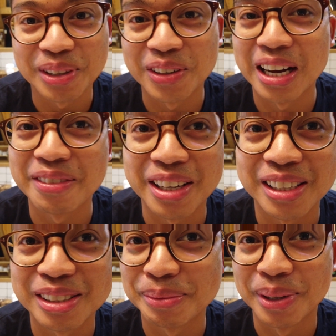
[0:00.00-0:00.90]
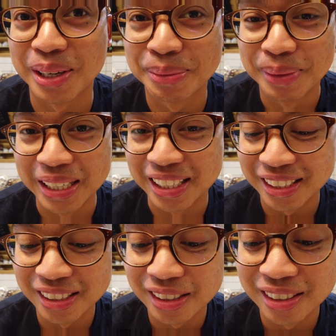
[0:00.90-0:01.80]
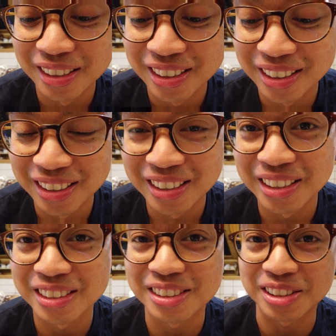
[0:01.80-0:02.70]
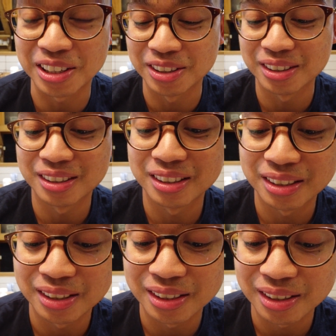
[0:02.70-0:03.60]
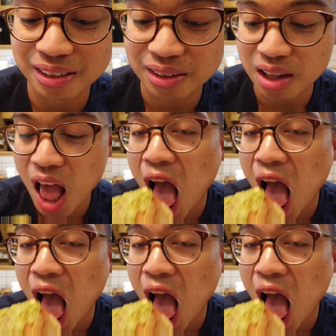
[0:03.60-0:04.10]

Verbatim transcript: we don't have ASMR. So let's go. Smack your lips when you eat